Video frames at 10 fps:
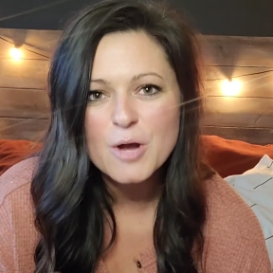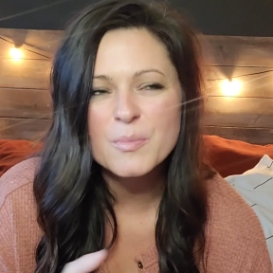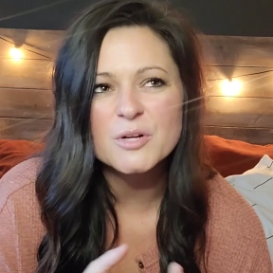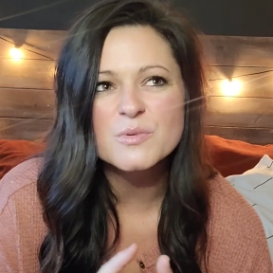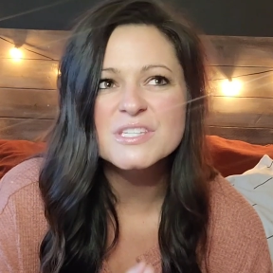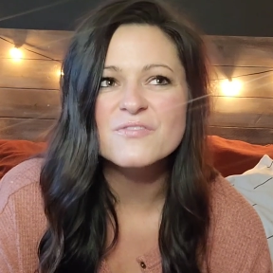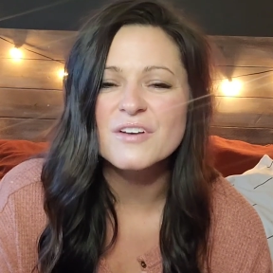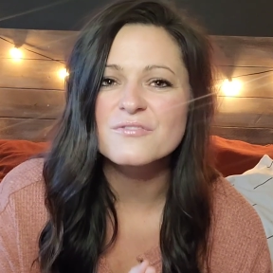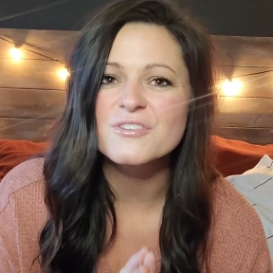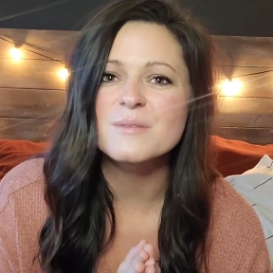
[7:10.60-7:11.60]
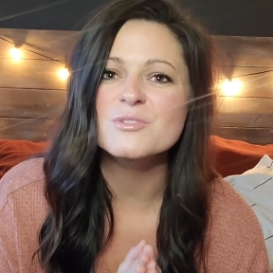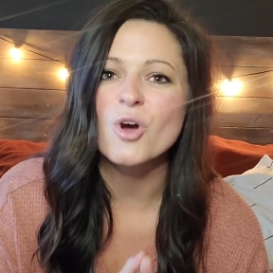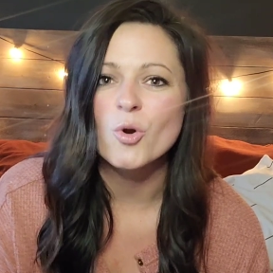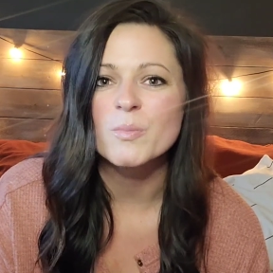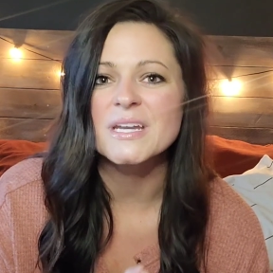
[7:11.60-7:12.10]
but it was fun for them to
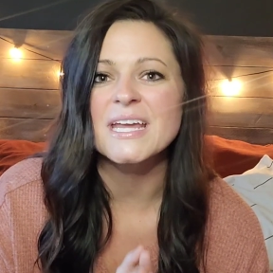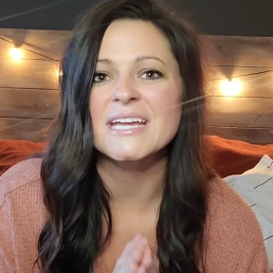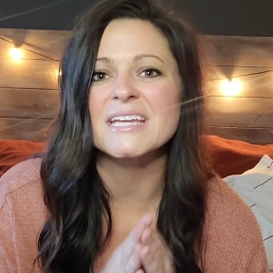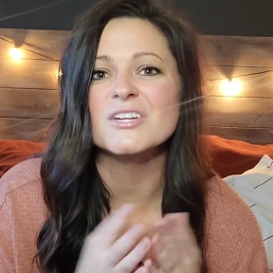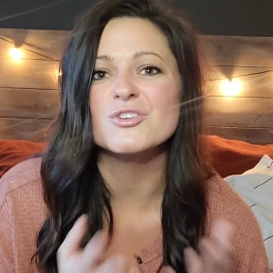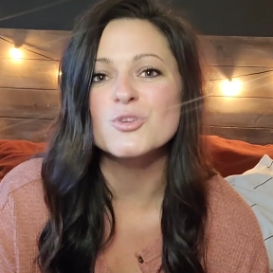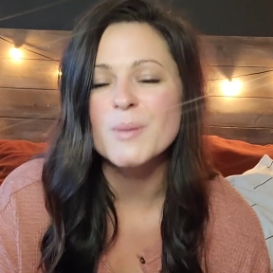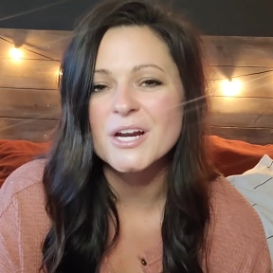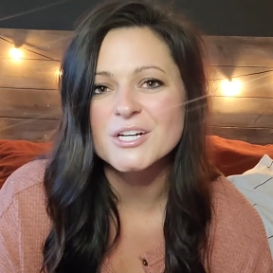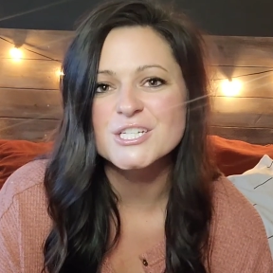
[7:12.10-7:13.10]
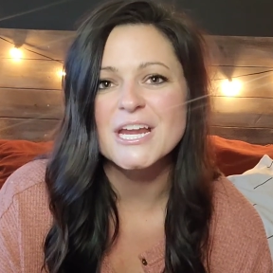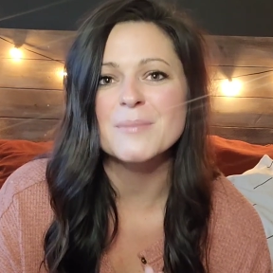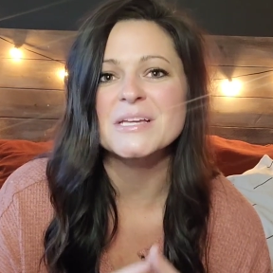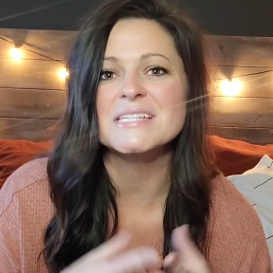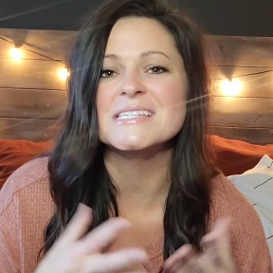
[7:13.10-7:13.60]
open it and get a new pair of
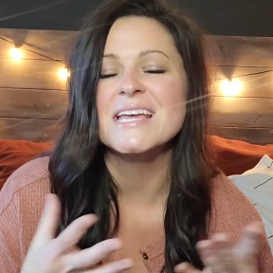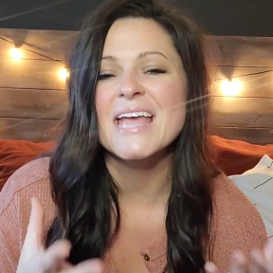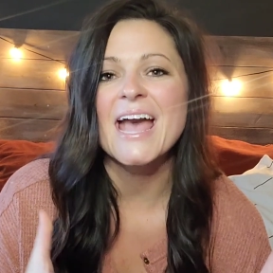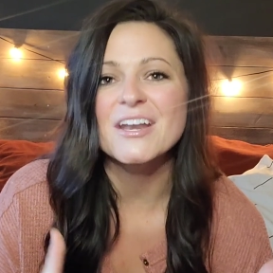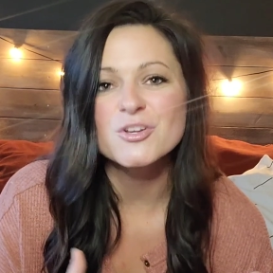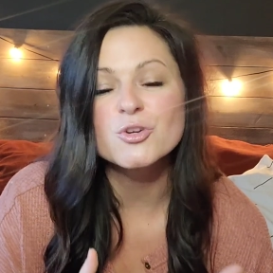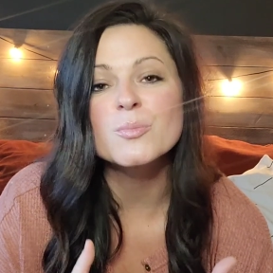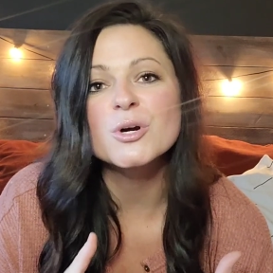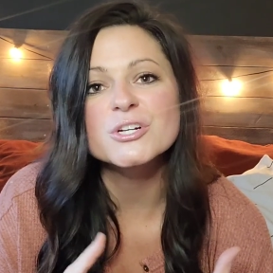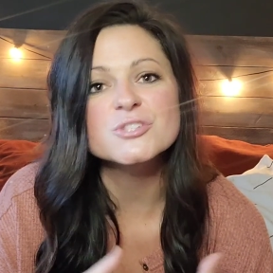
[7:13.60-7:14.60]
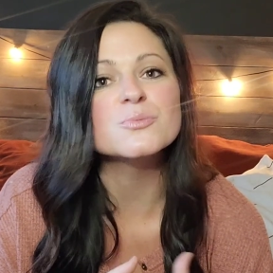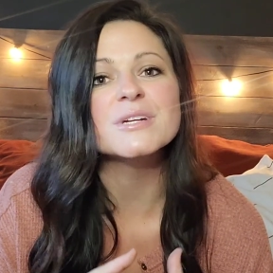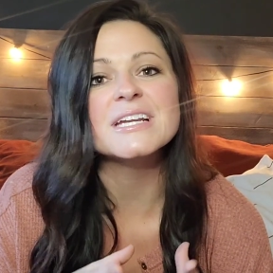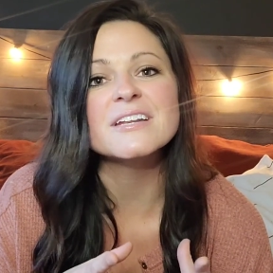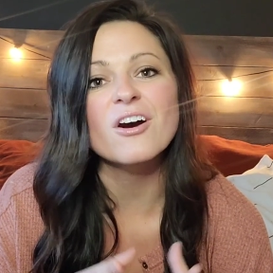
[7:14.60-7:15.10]
jammies and a new book to
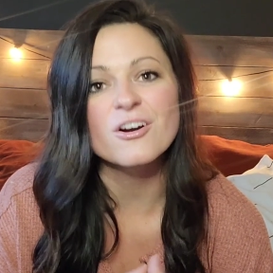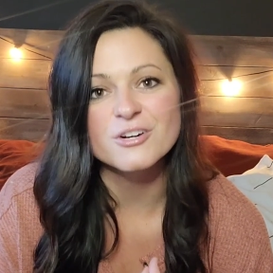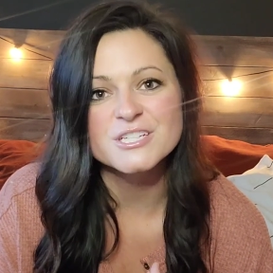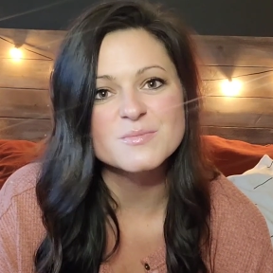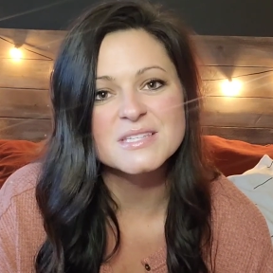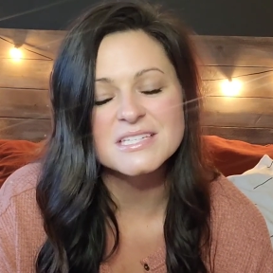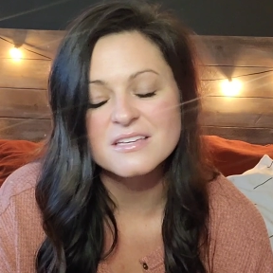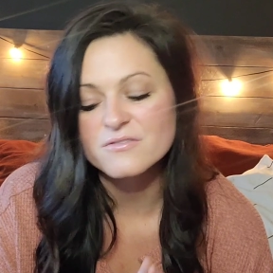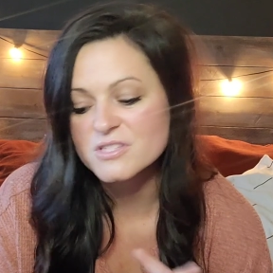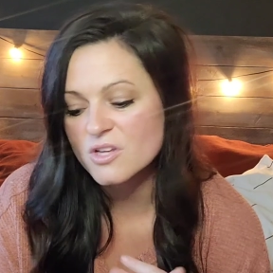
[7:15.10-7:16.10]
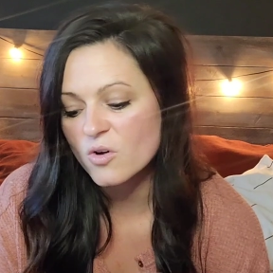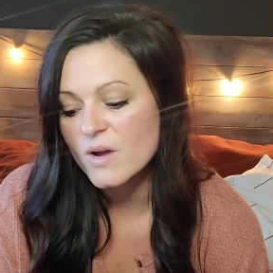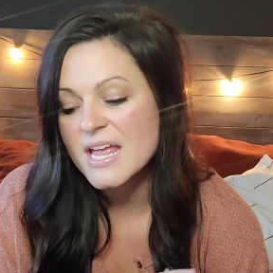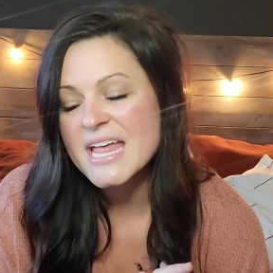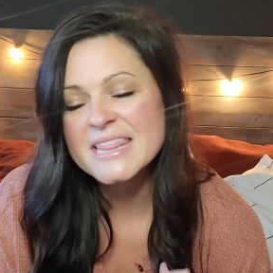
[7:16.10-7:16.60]
read on Christmas Eve. So
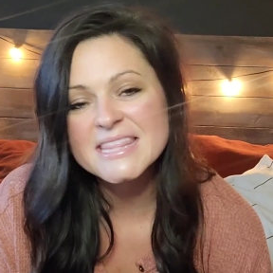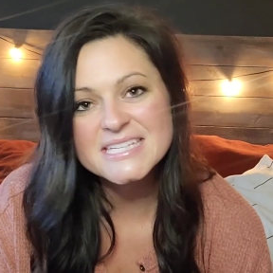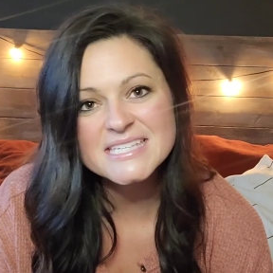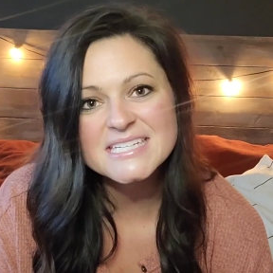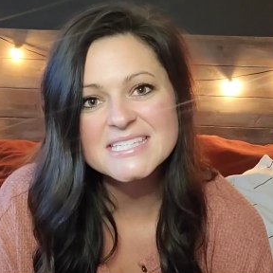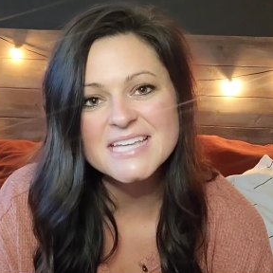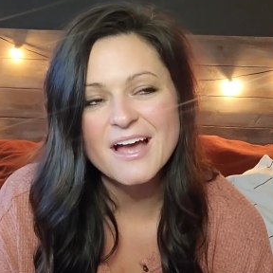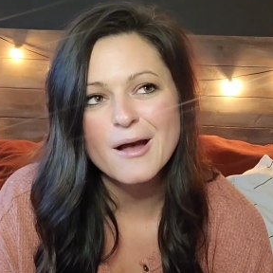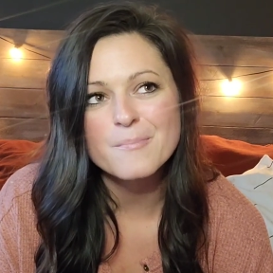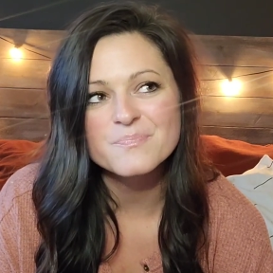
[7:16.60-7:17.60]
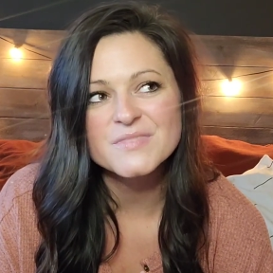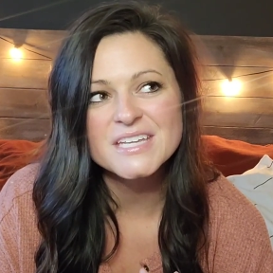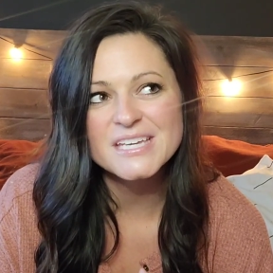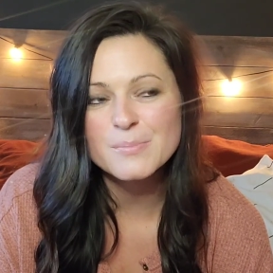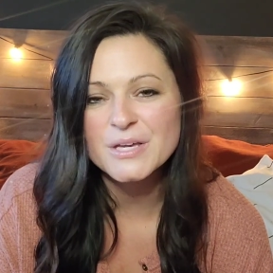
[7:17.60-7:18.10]
this is
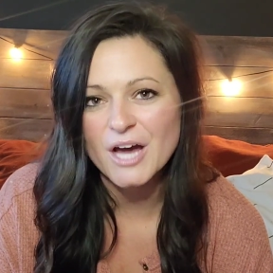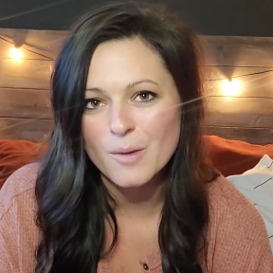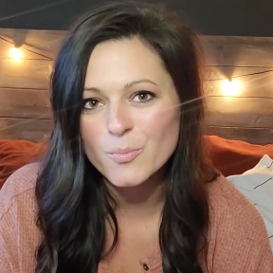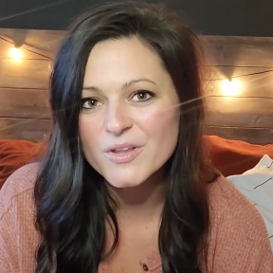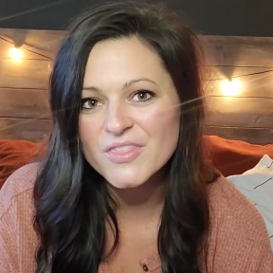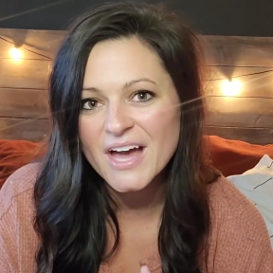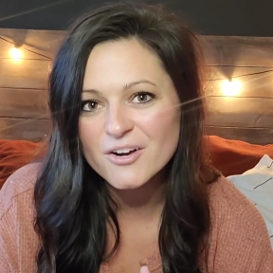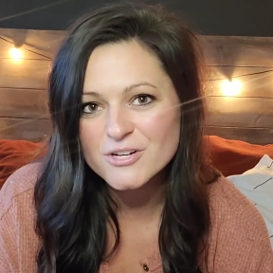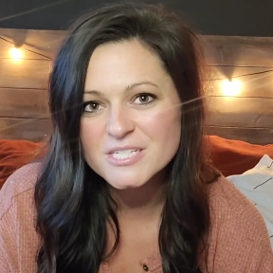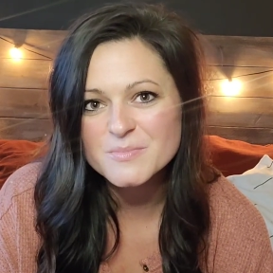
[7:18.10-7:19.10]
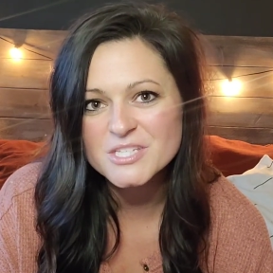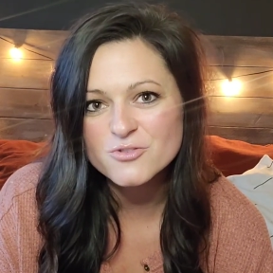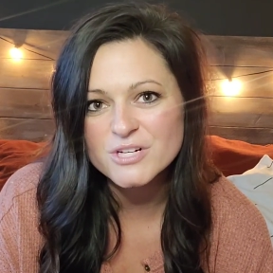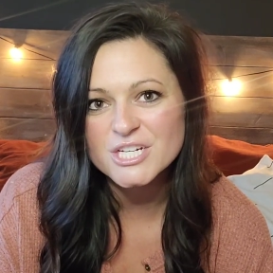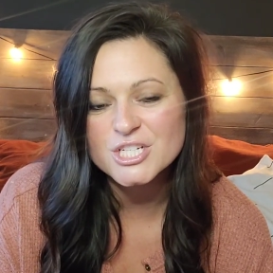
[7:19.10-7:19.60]
keeping up with that Christmas
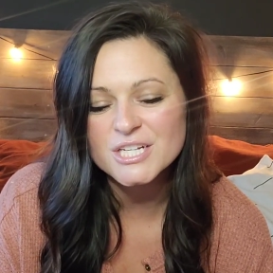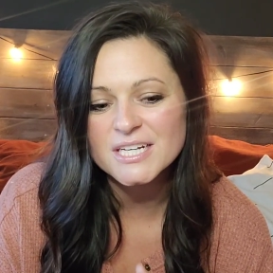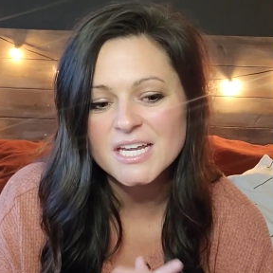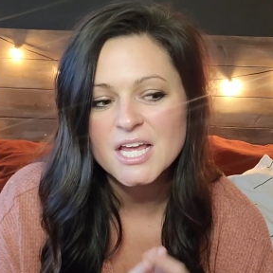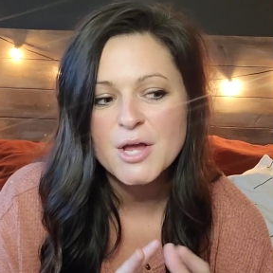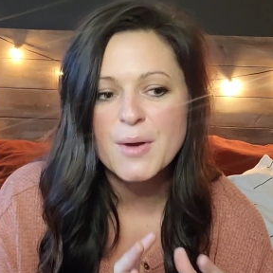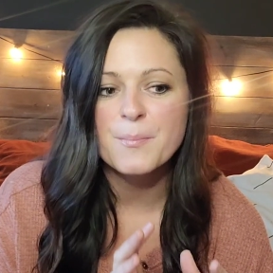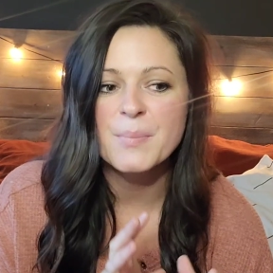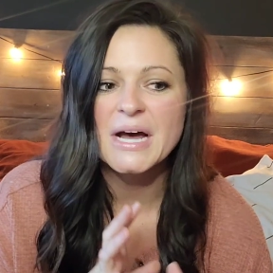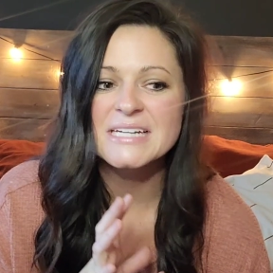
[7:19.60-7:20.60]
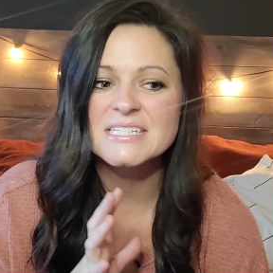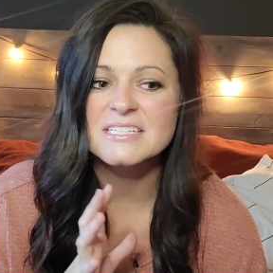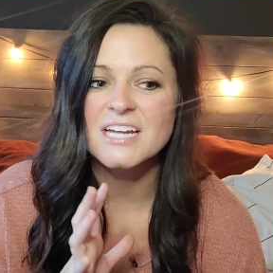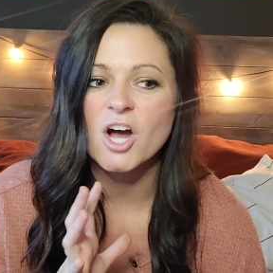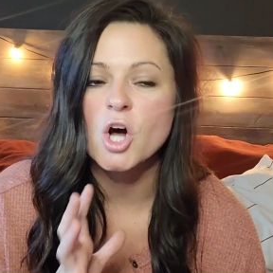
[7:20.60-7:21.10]
tradition, but
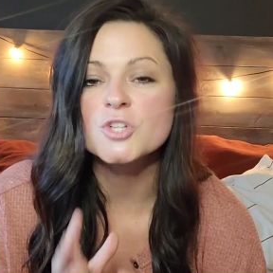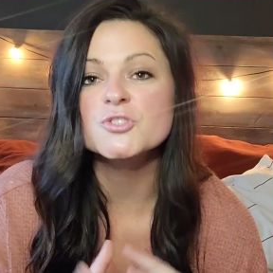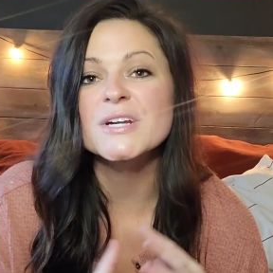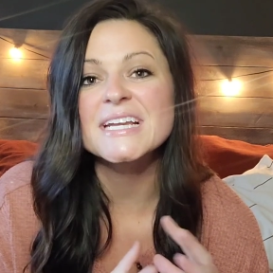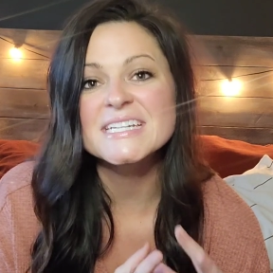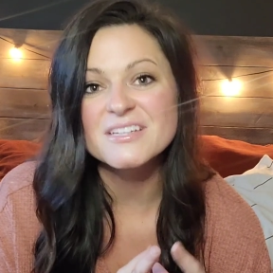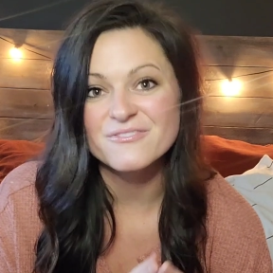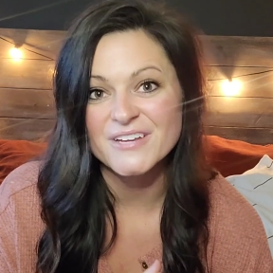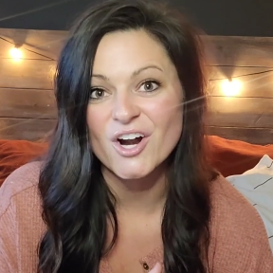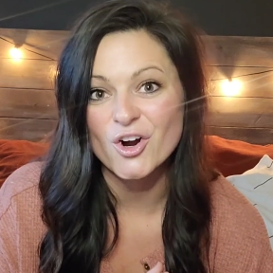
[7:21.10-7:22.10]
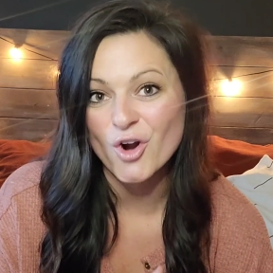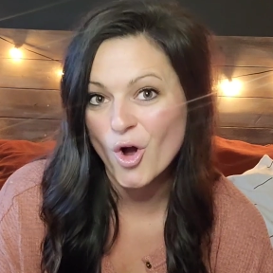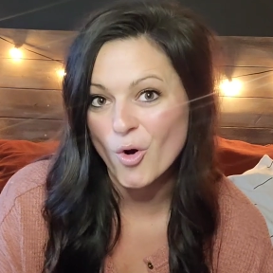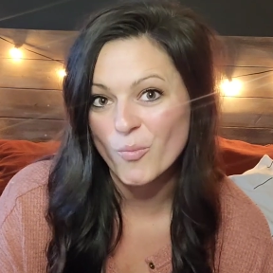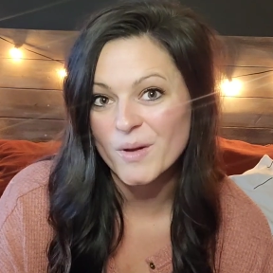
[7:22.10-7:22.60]
altering it to fit our
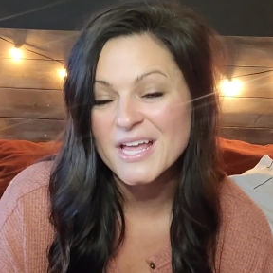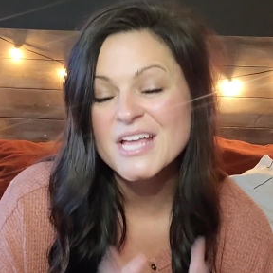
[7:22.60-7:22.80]
home.